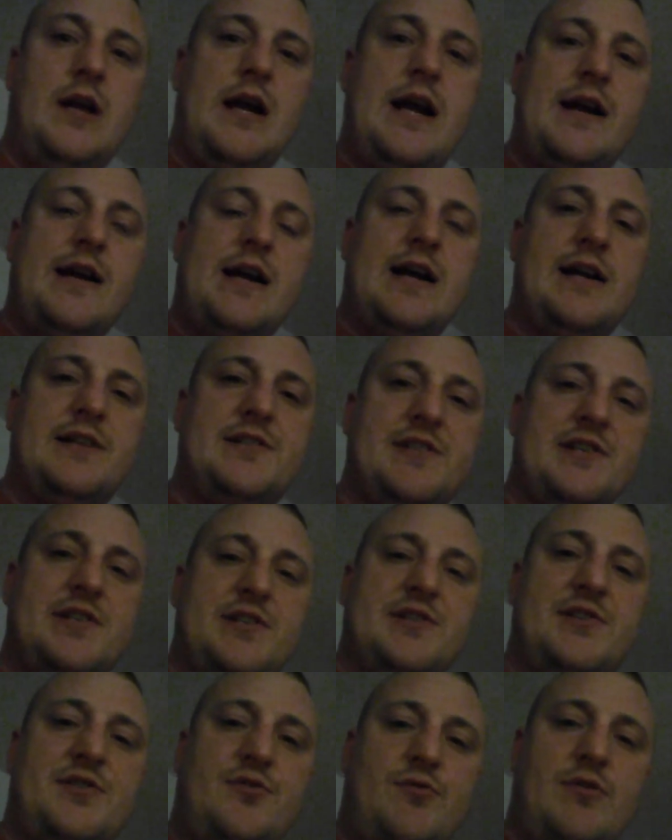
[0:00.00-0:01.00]
Hey guys, this
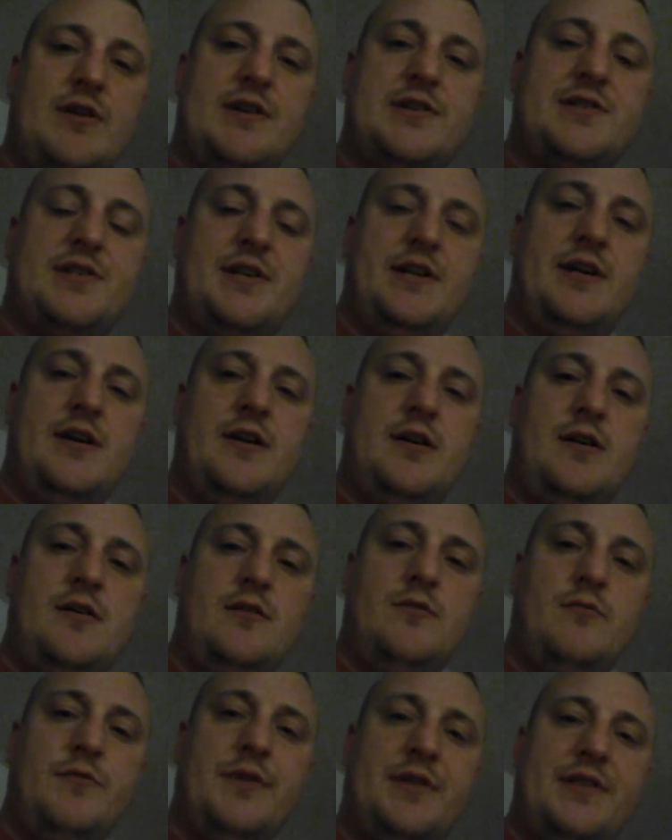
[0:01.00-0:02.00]
is Chris
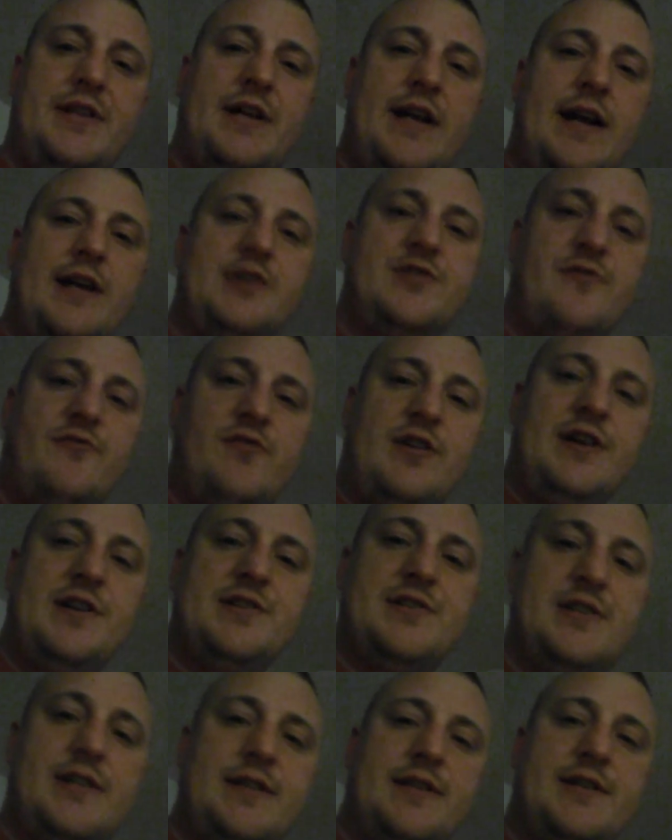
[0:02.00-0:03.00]
here with The Age of
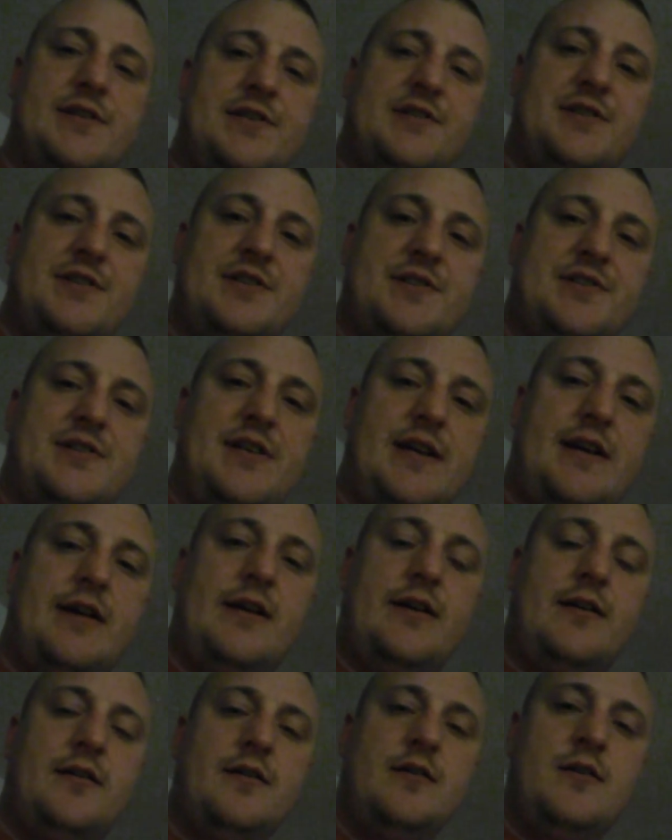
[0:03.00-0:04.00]
Reason. This is just
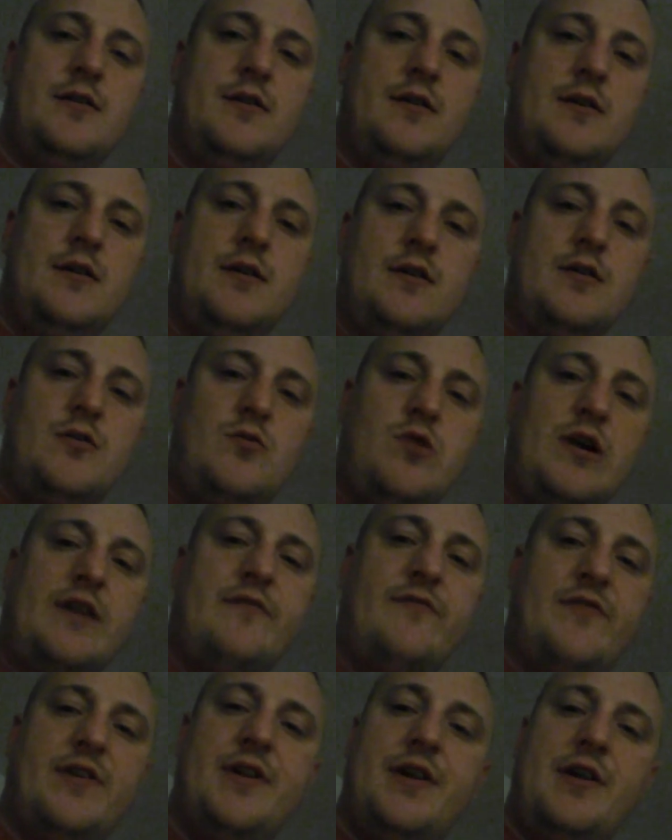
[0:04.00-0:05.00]
a quick
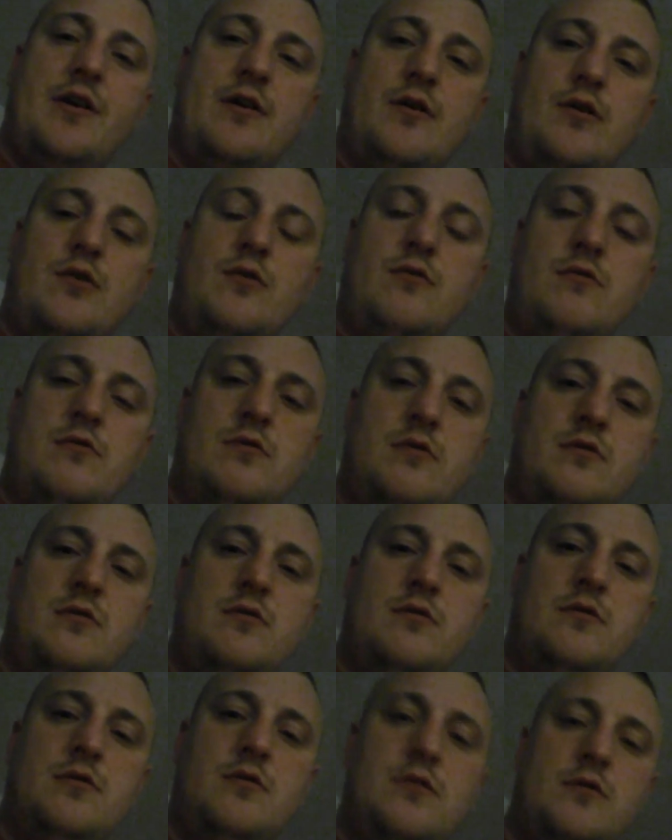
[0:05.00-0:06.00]
video
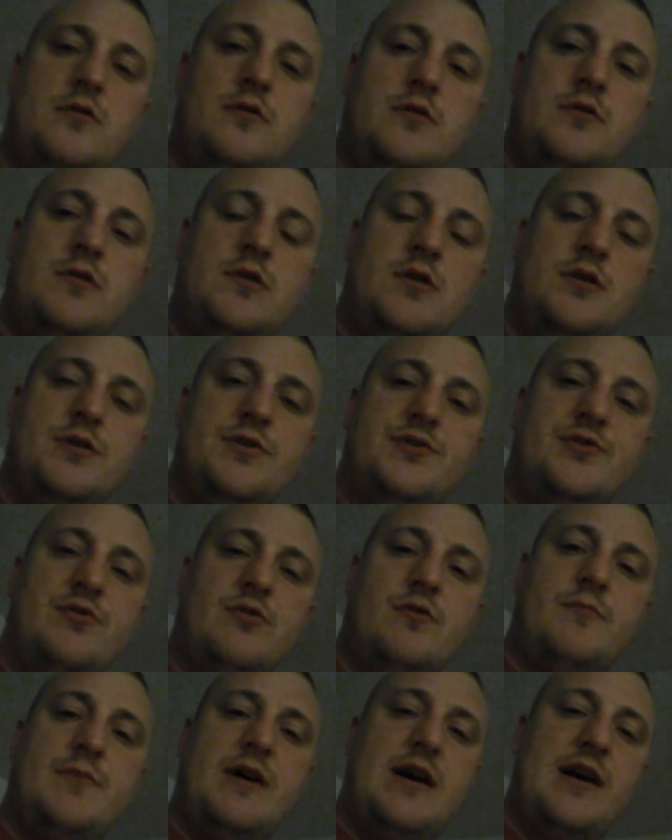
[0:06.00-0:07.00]
to
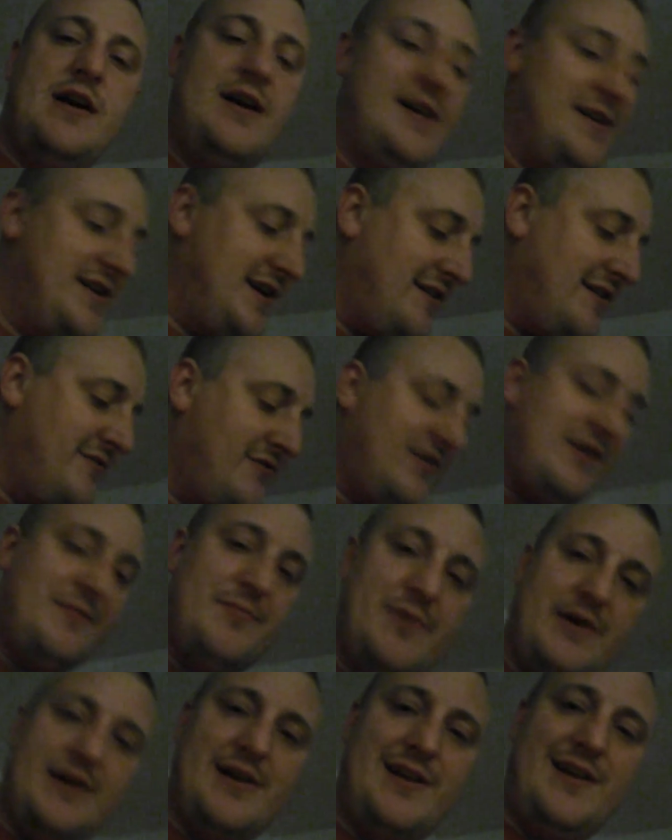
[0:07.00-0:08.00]
remind
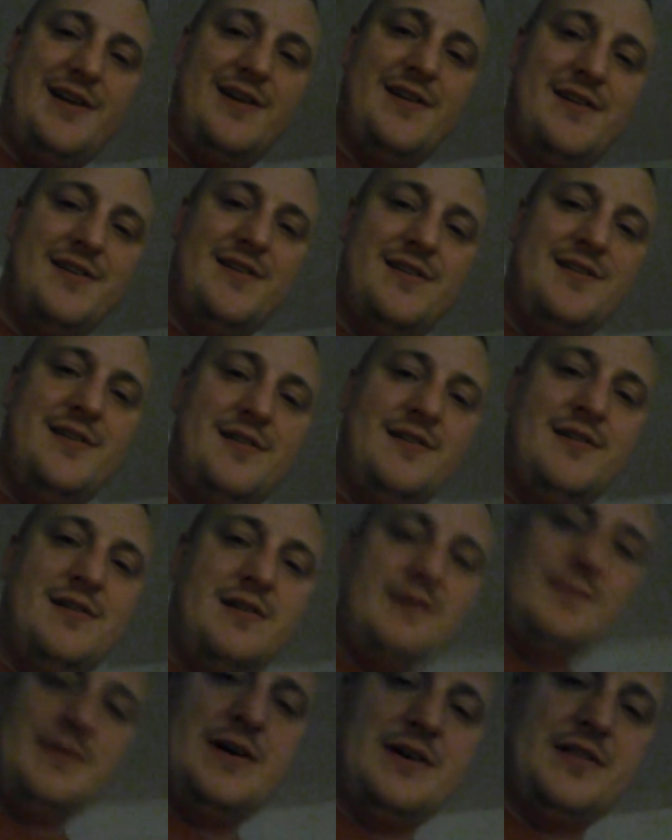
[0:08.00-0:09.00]
everybody
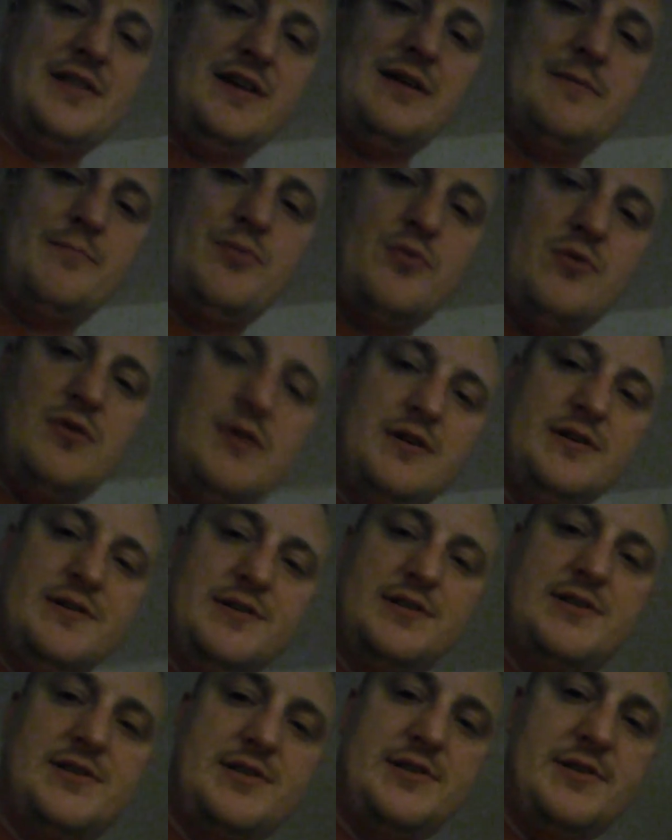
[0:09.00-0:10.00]
about the
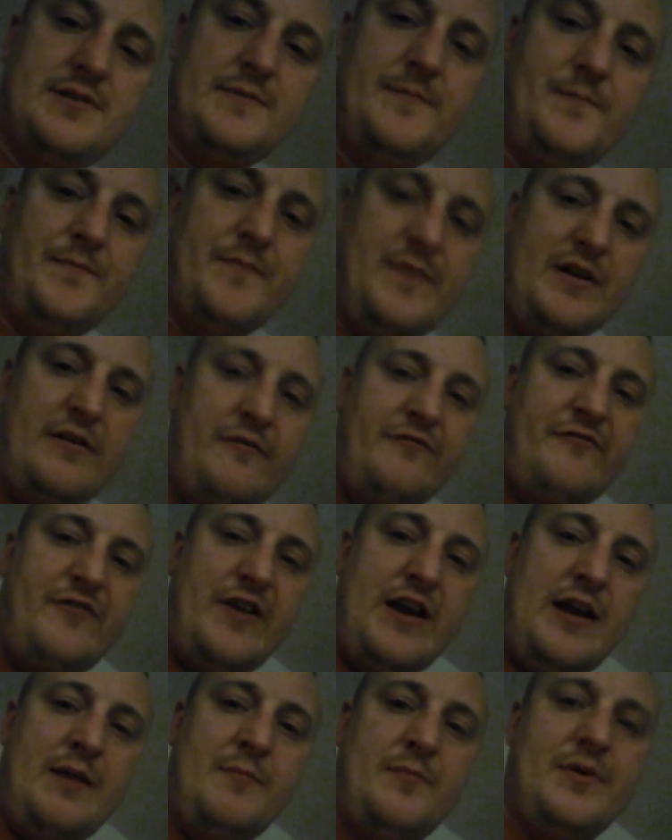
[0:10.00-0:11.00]
importance of
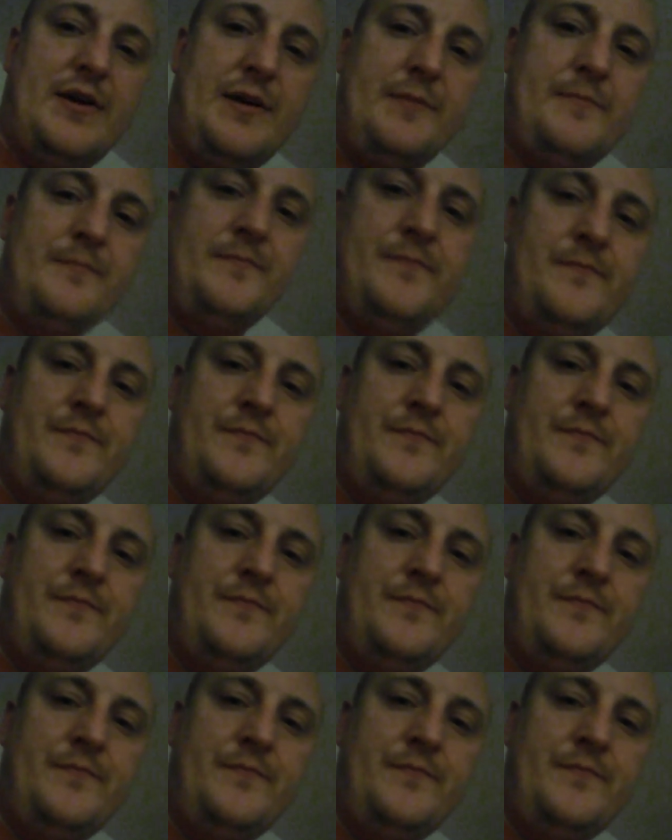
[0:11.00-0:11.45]
family.